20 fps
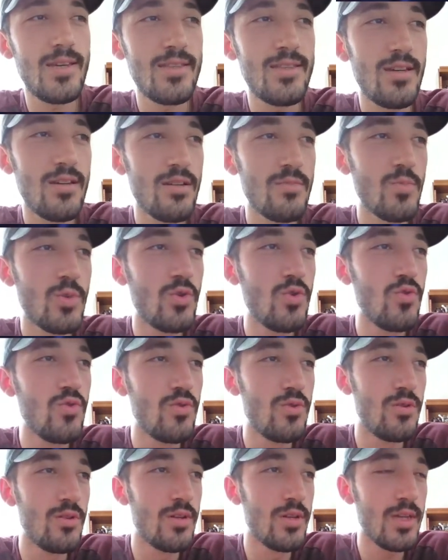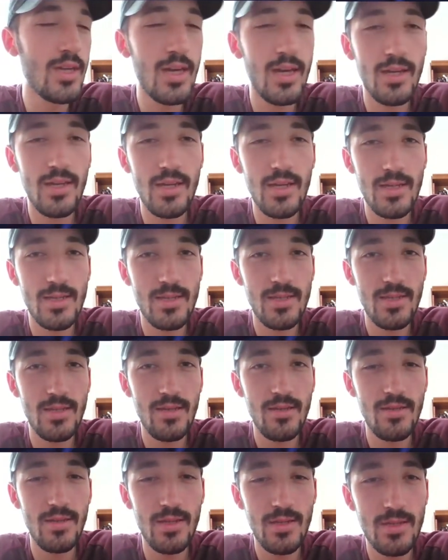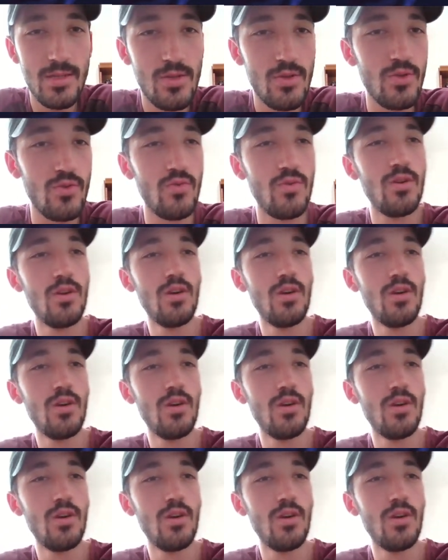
that I'm cool. Yeah, I guess that's true.